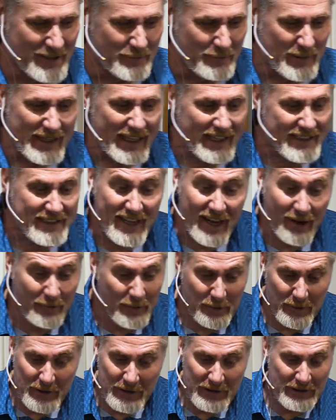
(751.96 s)
But that's not
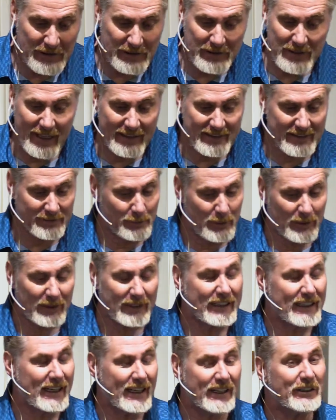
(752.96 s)
what we're, that's
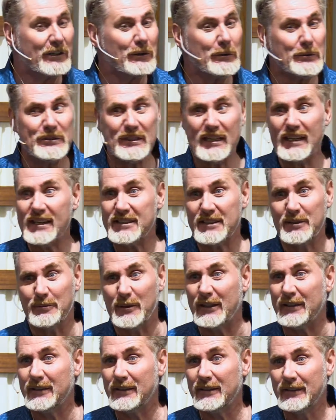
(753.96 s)
really kind of Old
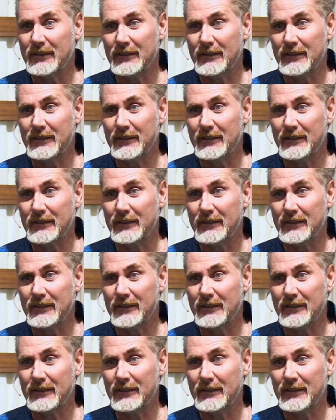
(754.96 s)
Testament.